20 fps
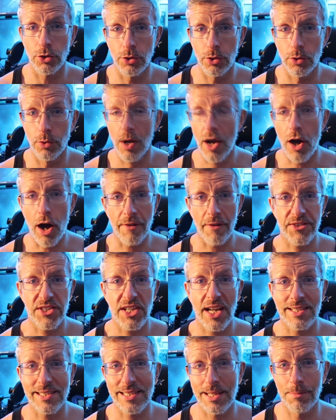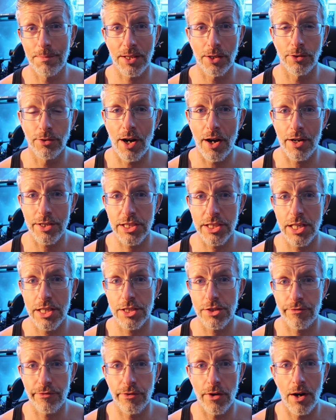to offset some of the
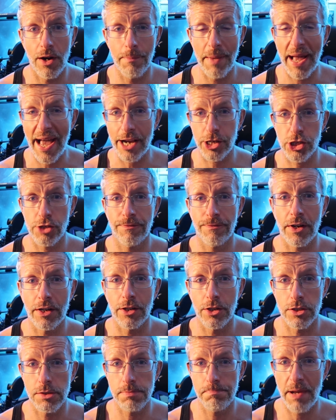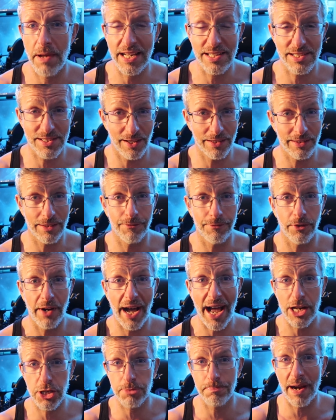losses from action figures based on The
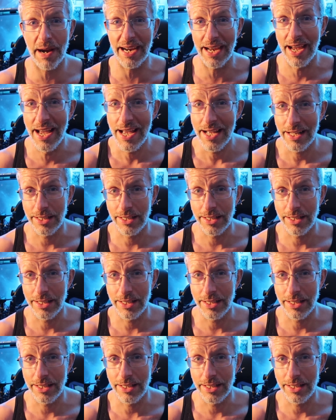Flash by